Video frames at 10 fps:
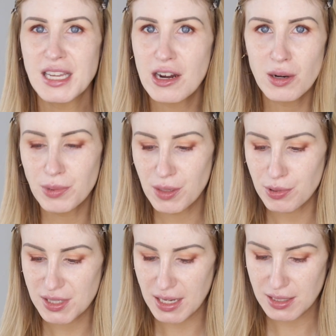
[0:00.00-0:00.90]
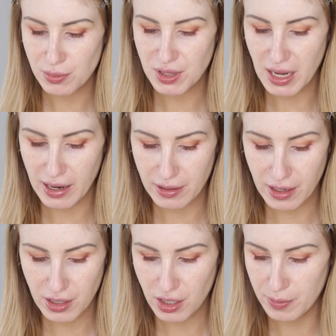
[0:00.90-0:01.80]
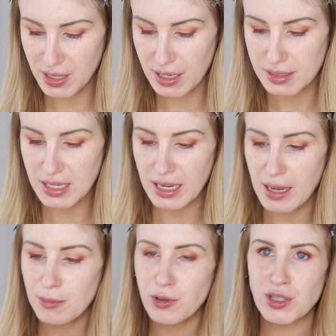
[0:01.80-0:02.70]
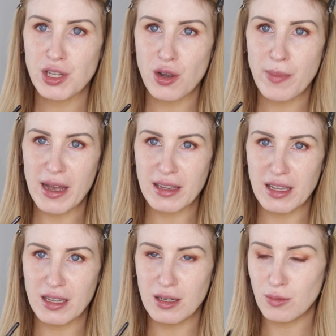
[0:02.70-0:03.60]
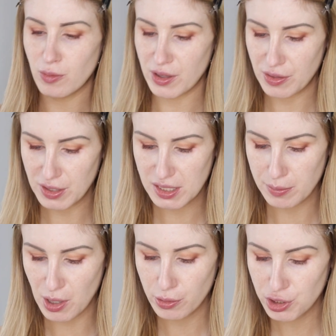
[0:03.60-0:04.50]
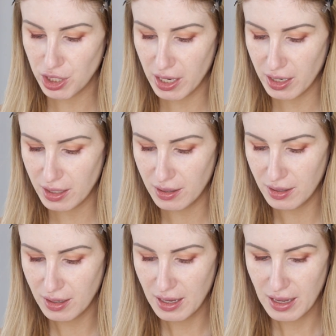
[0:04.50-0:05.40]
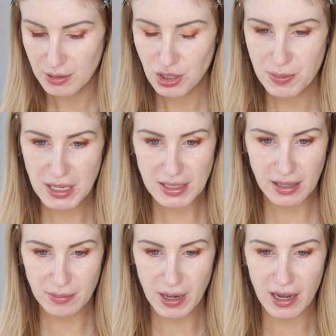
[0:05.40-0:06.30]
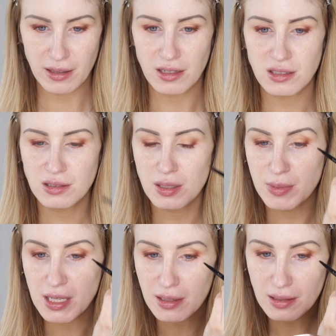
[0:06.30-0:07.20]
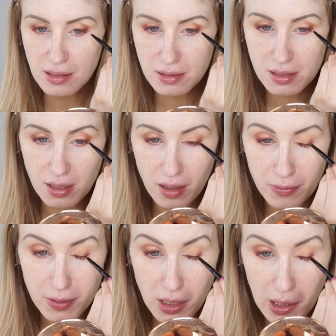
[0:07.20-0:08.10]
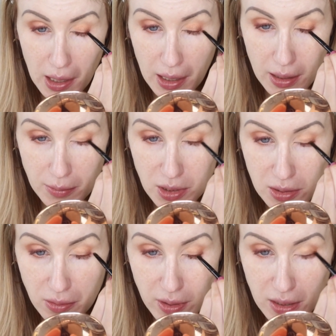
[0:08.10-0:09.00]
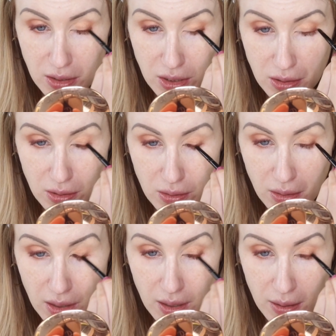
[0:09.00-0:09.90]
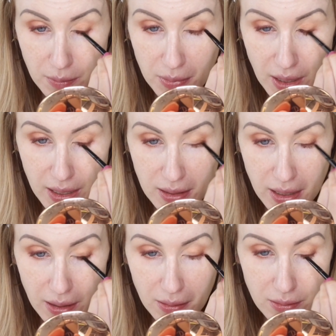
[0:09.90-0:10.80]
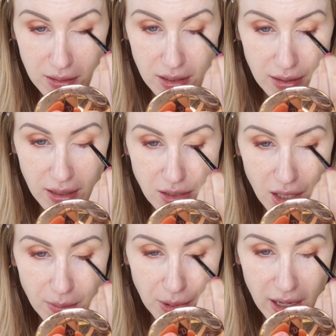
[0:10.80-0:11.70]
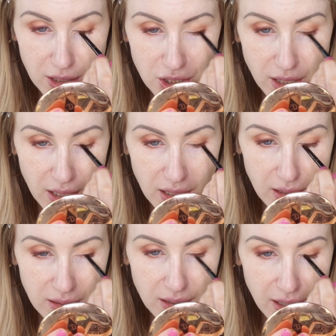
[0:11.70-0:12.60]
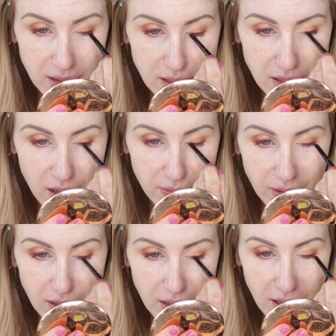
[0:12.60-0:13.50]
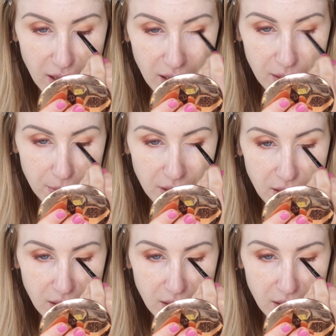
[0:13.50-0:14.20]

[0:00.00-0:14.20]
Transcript: terribly precise with the eyeliner because I am going to go back in with the smoke shade, just because I like my eyeliner to be a little softer, and I'm just going to blend out that top lash line, kind of soften it up.